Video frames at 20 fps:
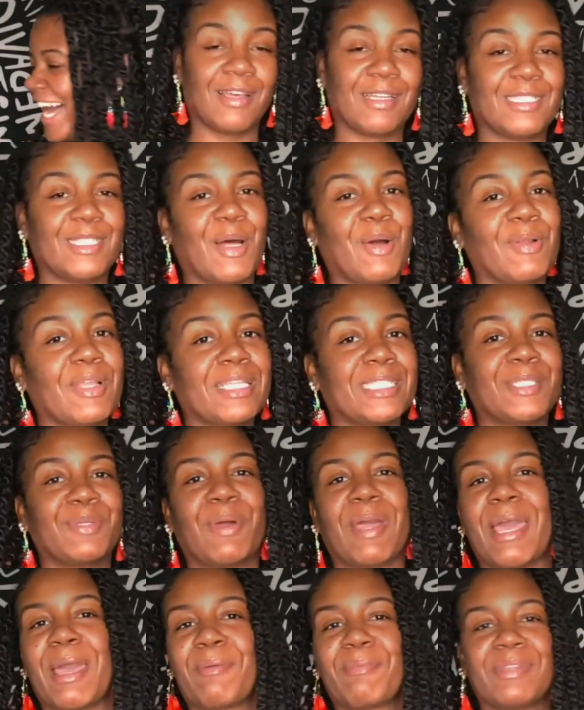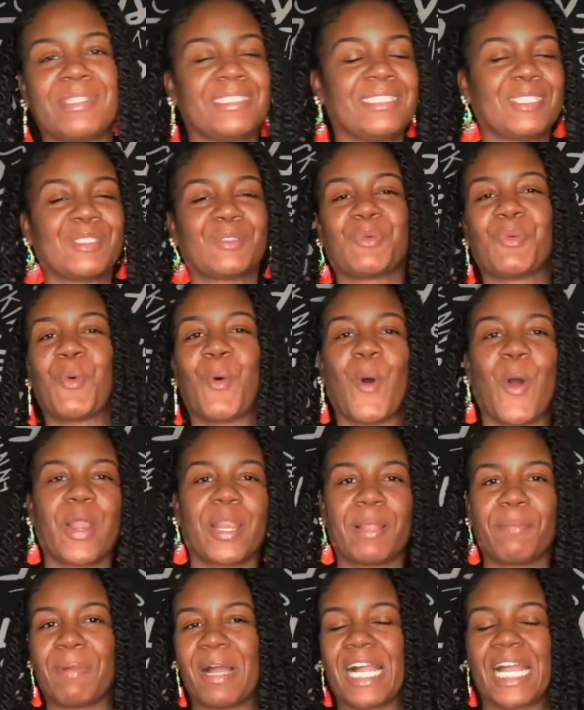Don't get too happy, it's just water
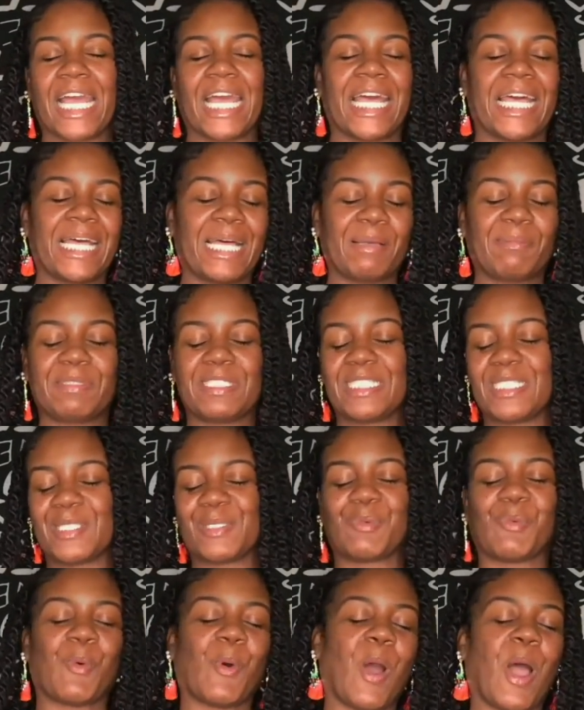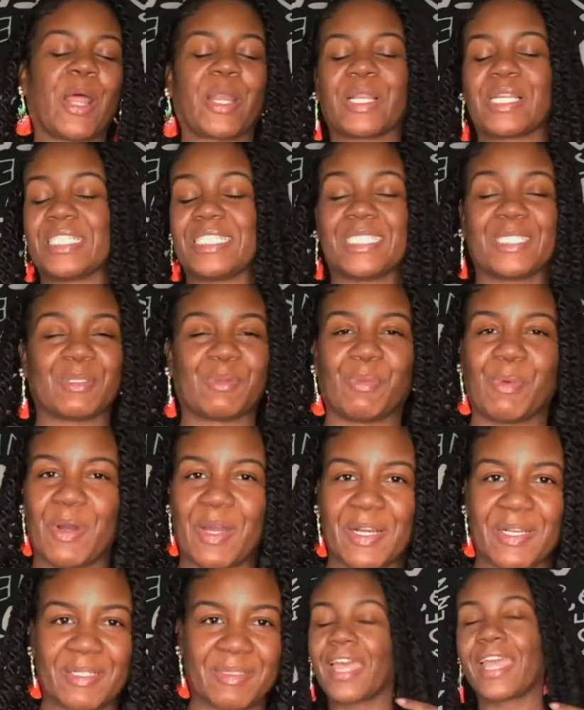in my cup. It's just water, it's just
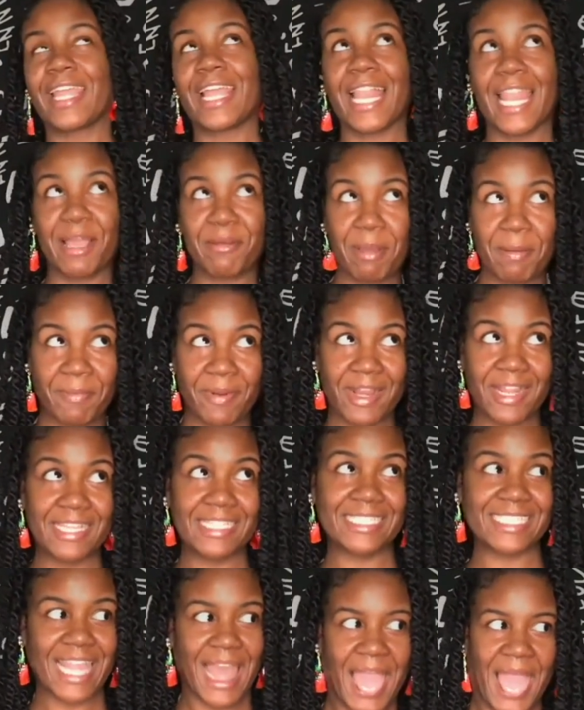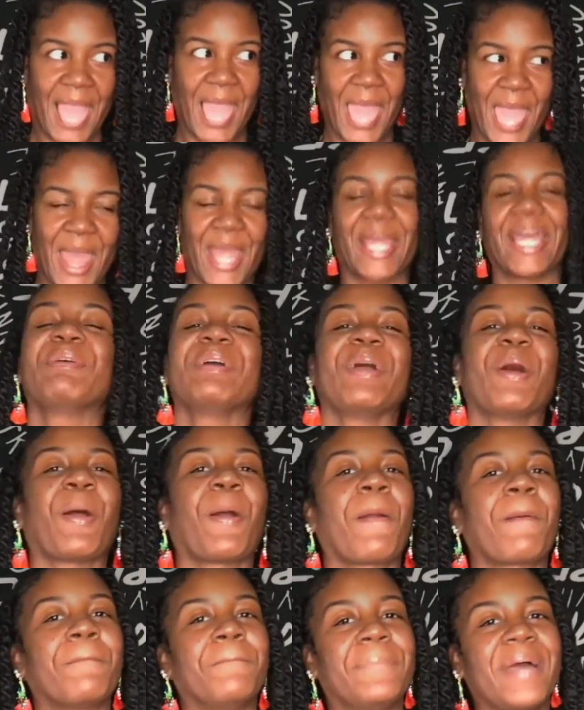water. I like my braids. We
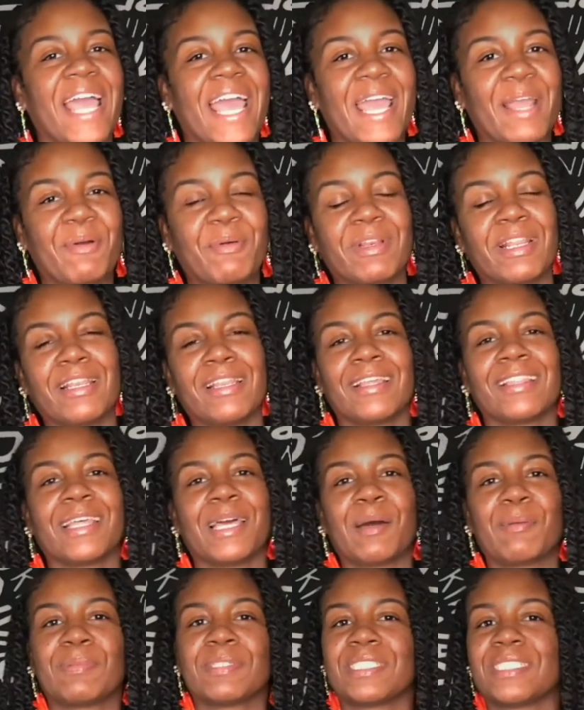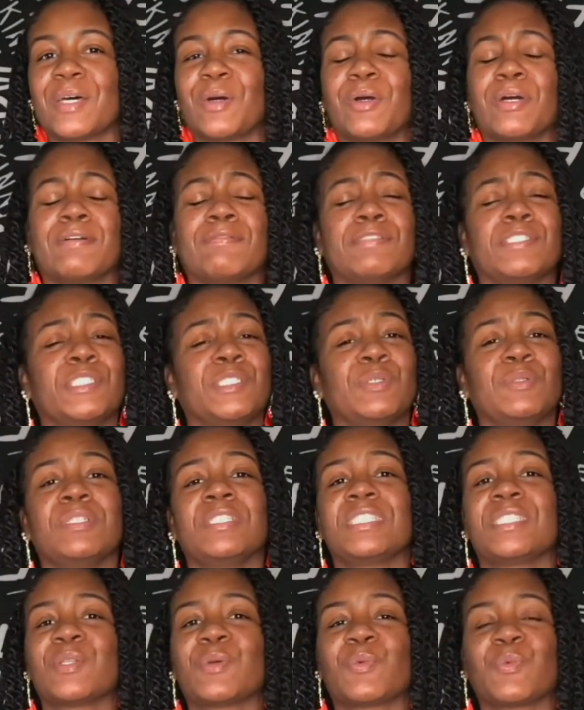are back with another episode of JUDI
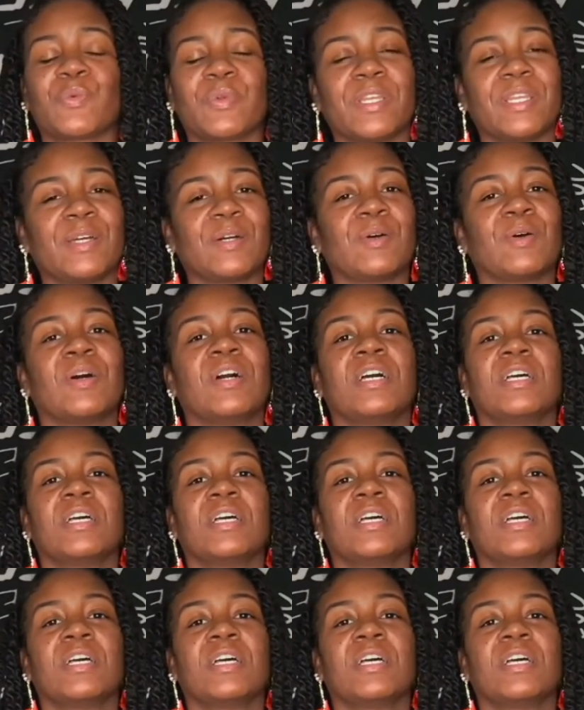CIRYL.